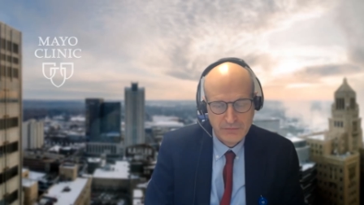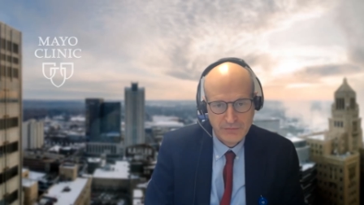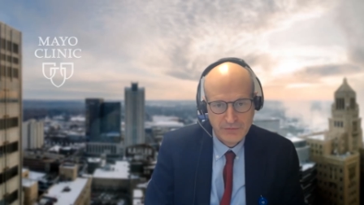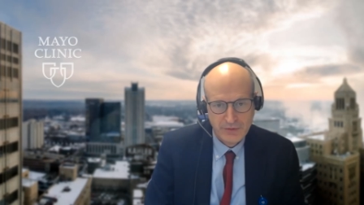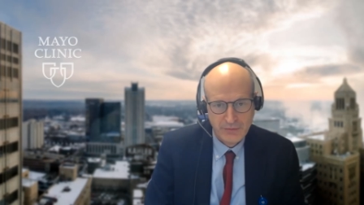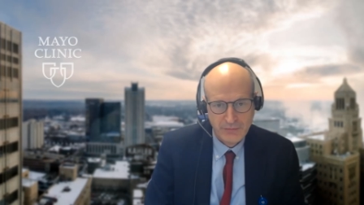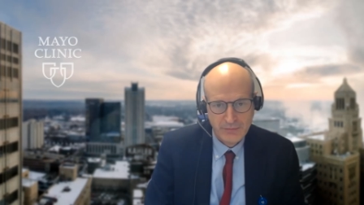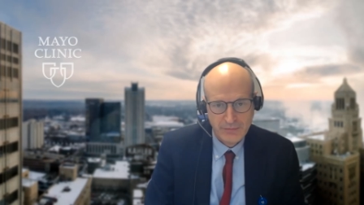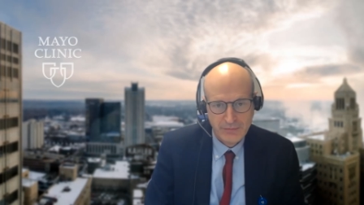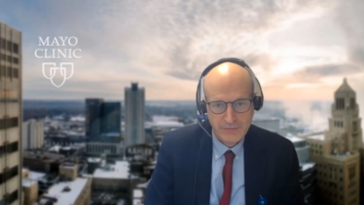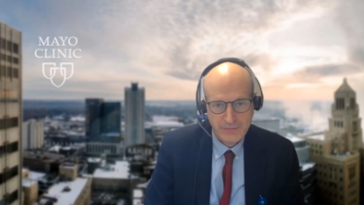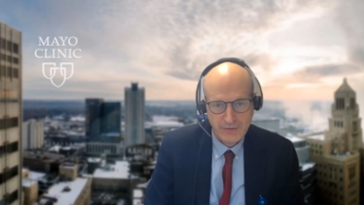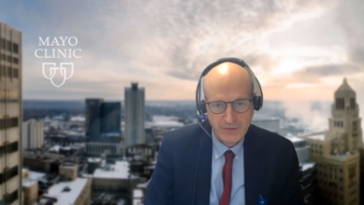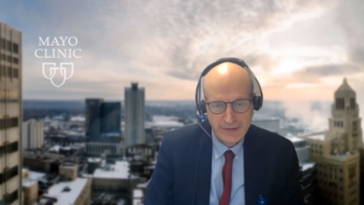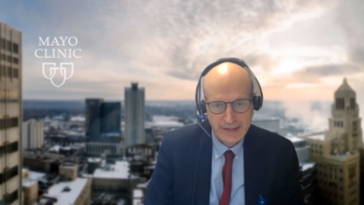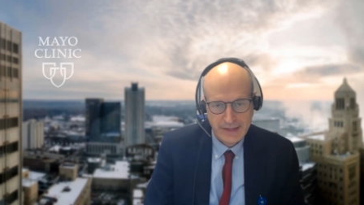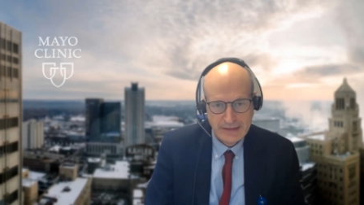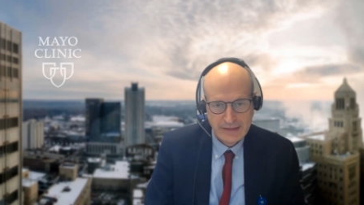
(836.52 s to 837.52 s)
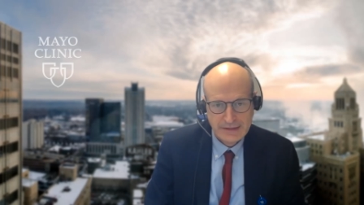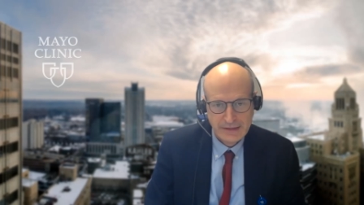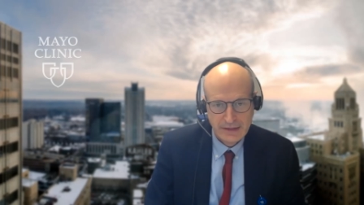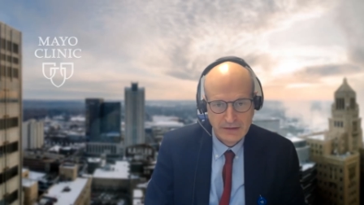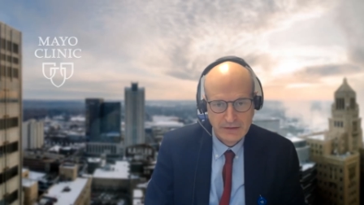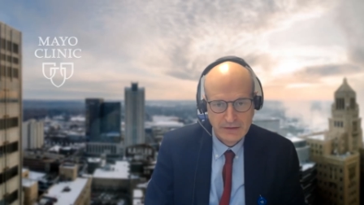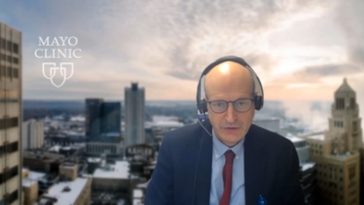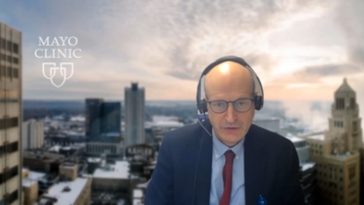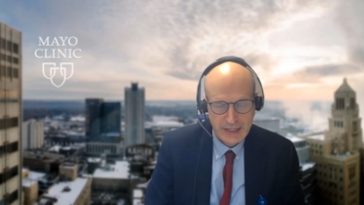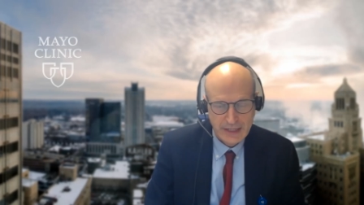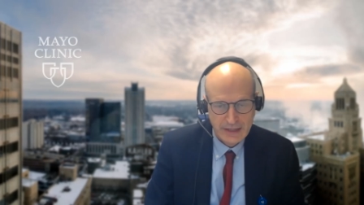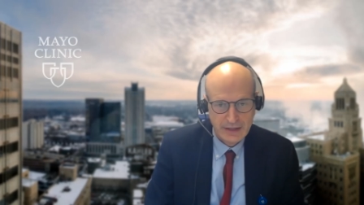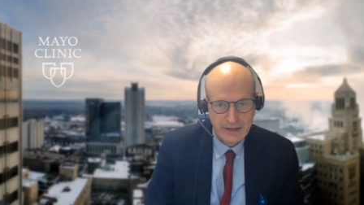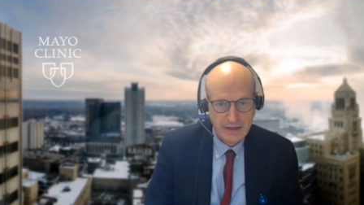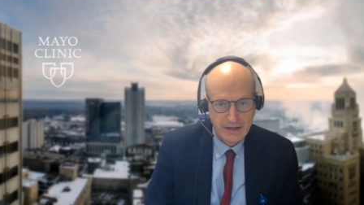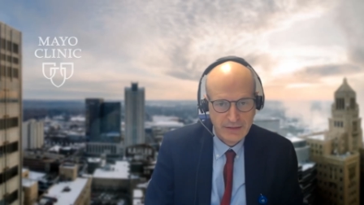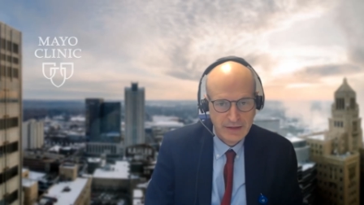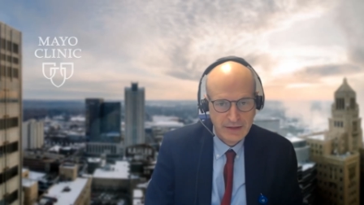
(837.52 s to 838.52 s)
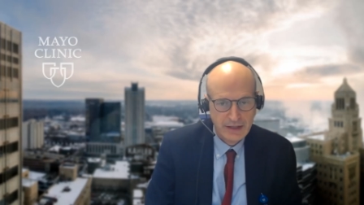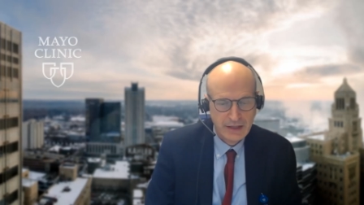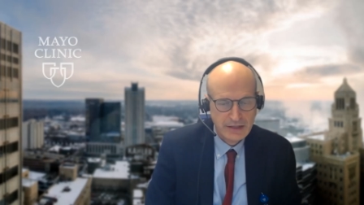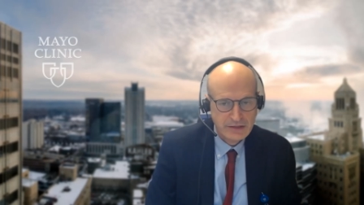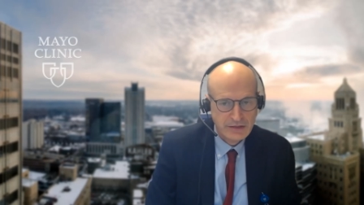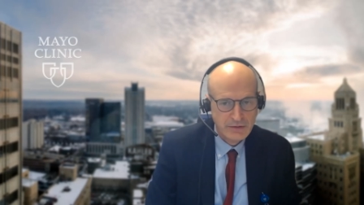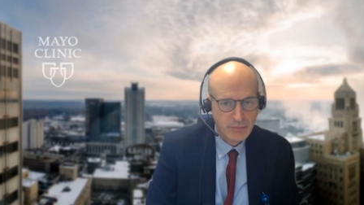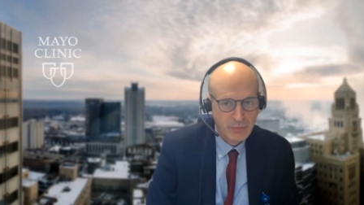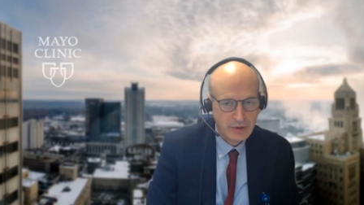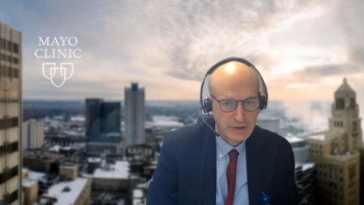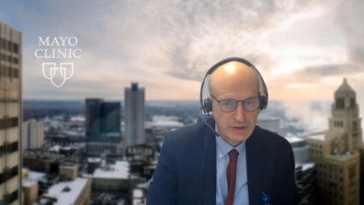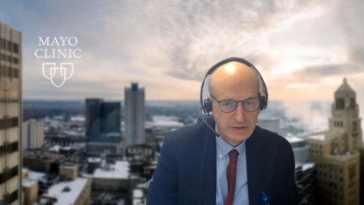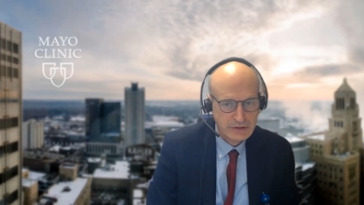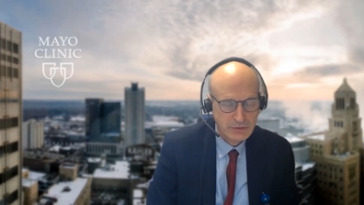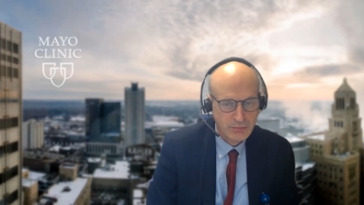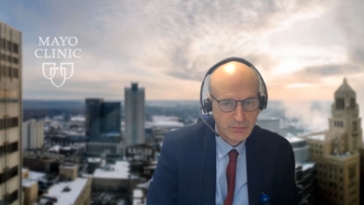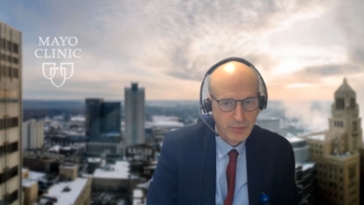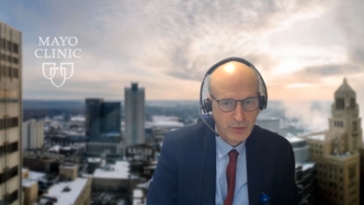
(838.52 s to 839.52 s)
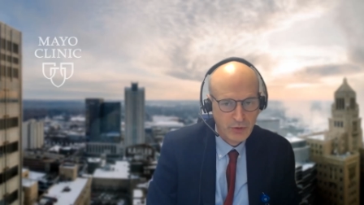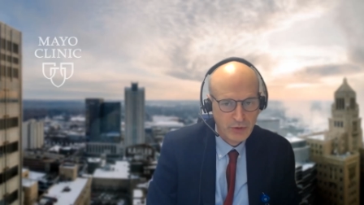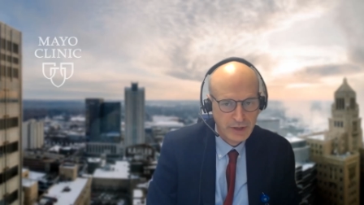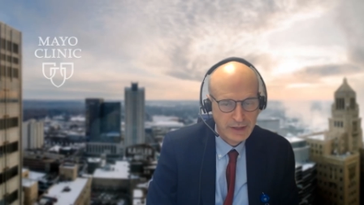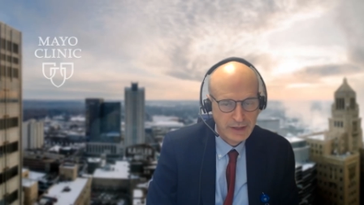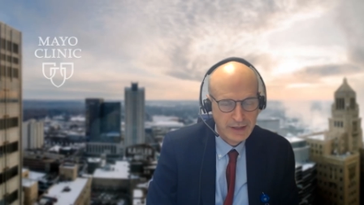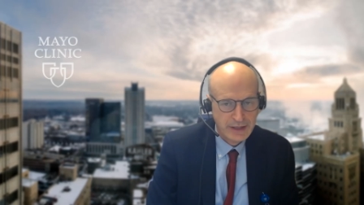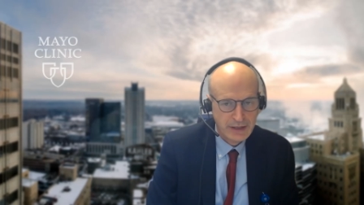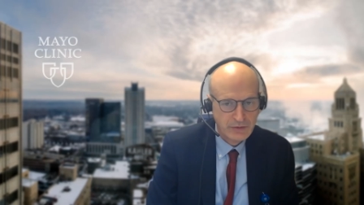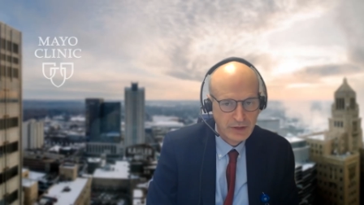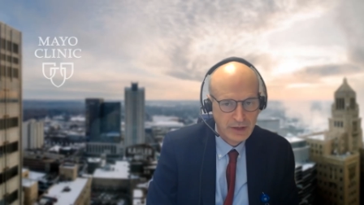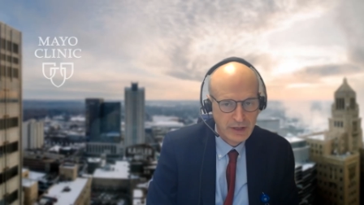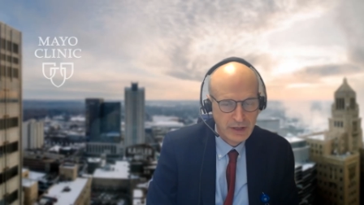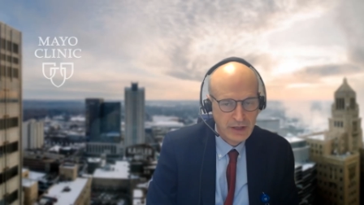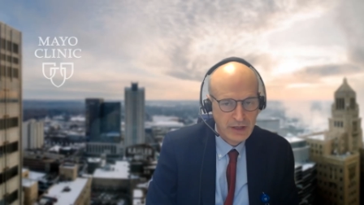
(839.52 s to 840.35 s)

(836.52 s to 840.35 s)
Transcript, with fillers: from from the EXCEL trial, and I think that it's important to point out,